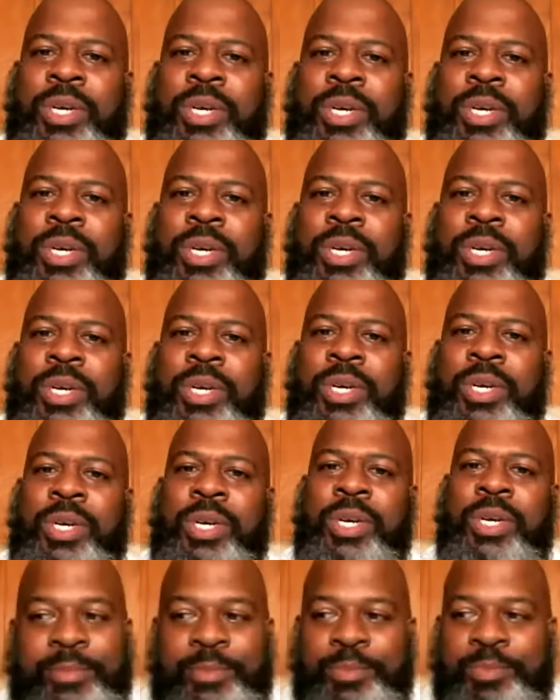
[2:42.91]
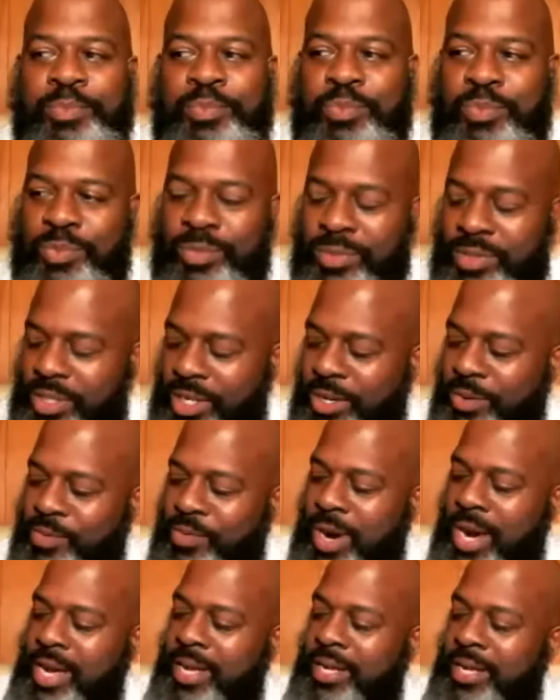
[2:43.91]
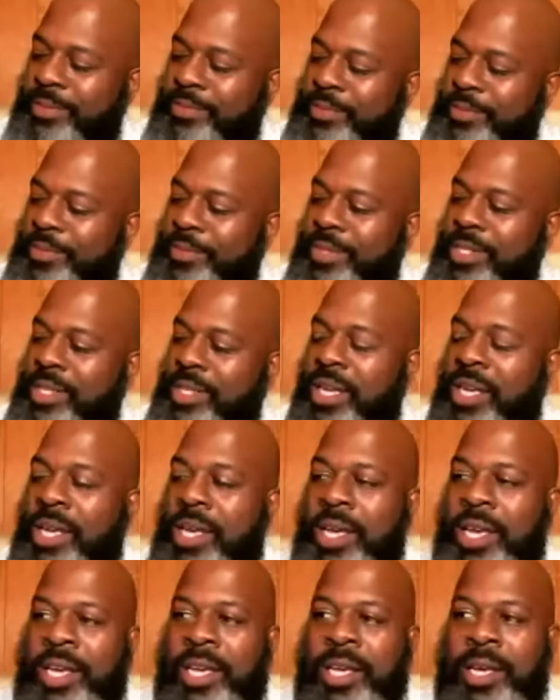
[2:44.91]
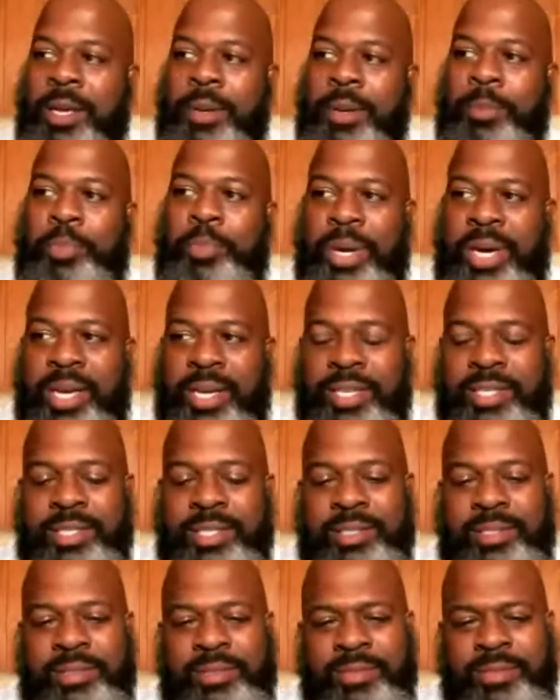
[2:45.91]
Just know that, right? But